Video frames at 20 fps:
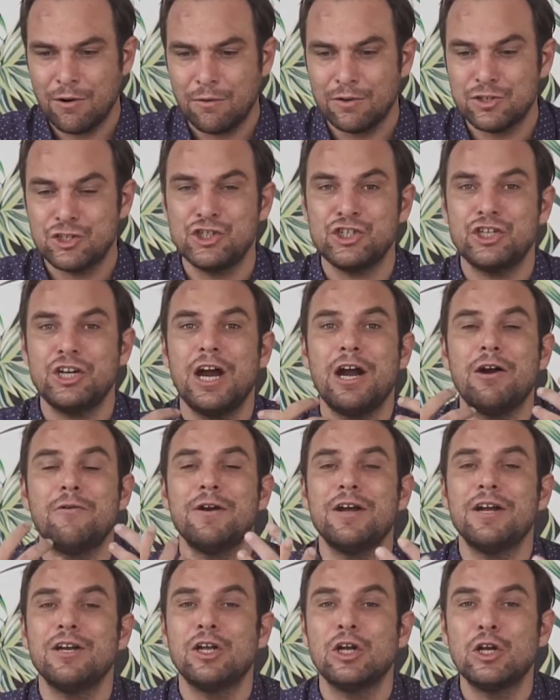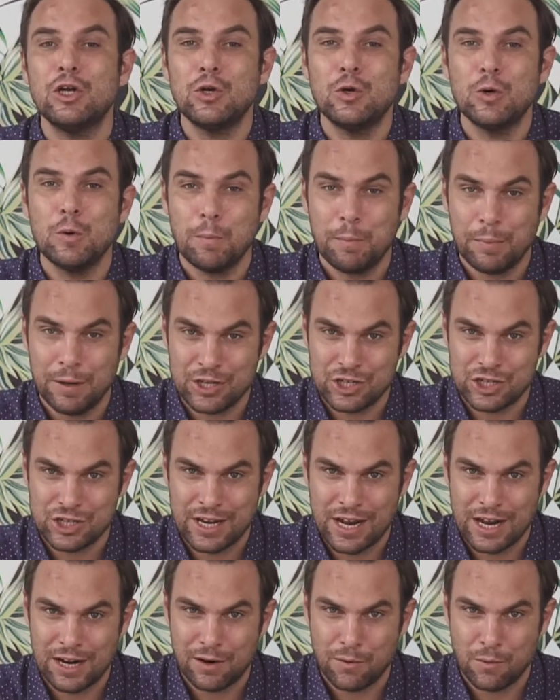sharing the new pitch
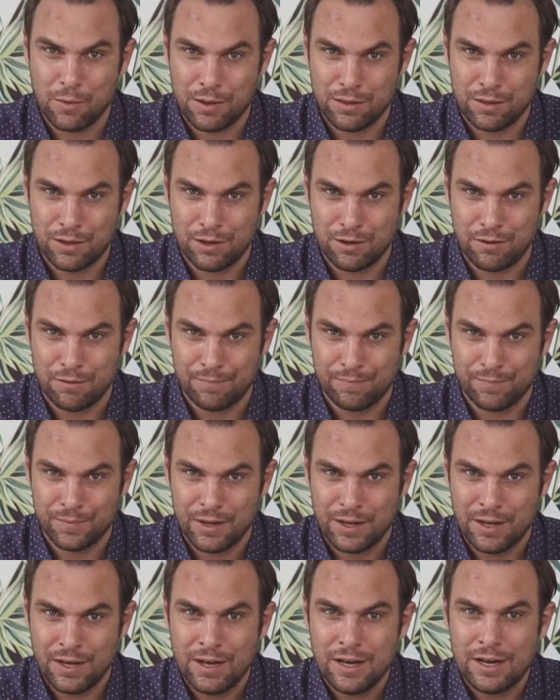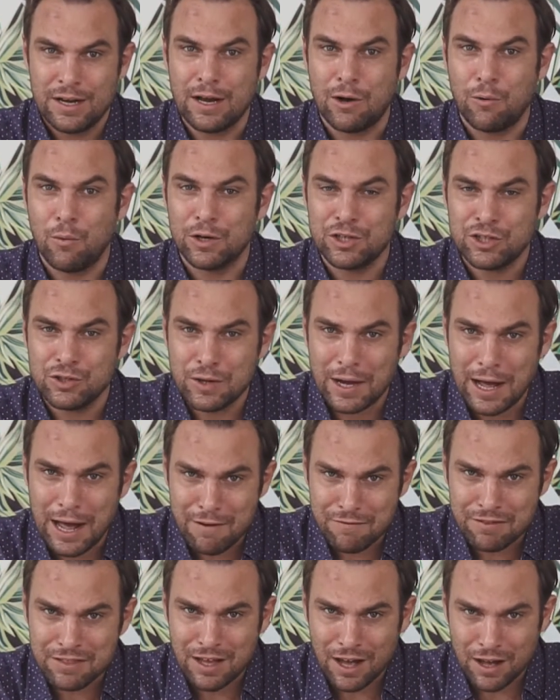deck with you. Now, what you
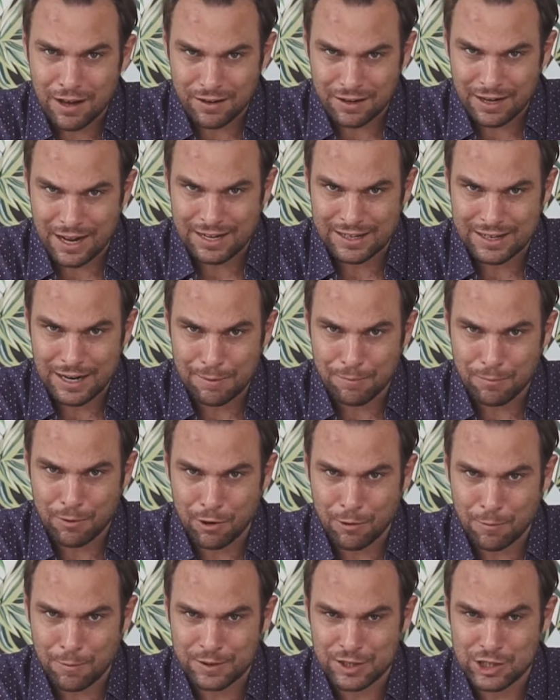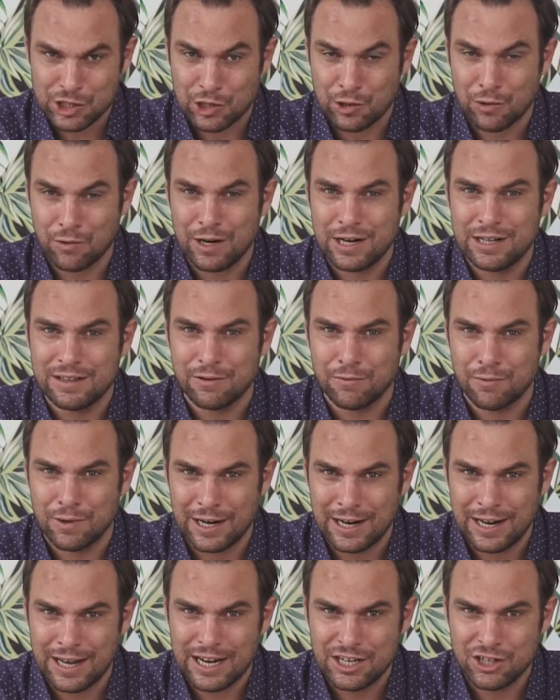have done at that moment is created a
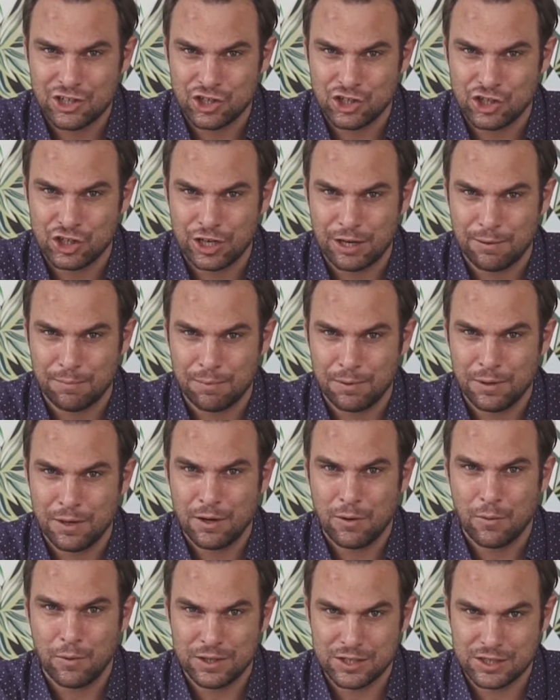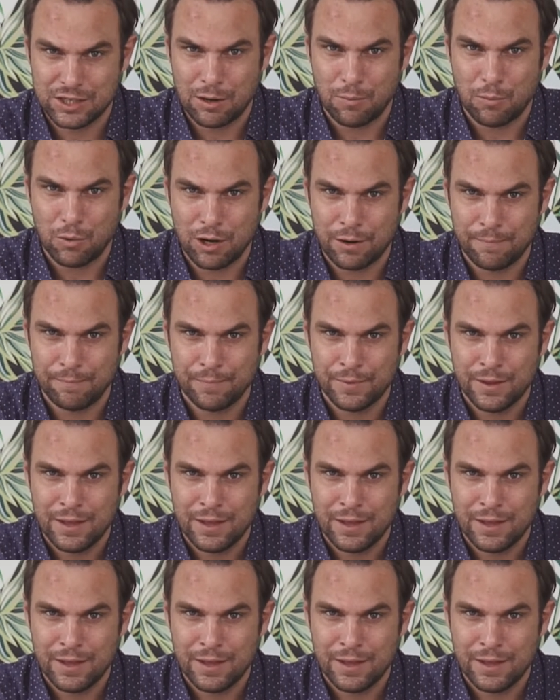relationship with someone.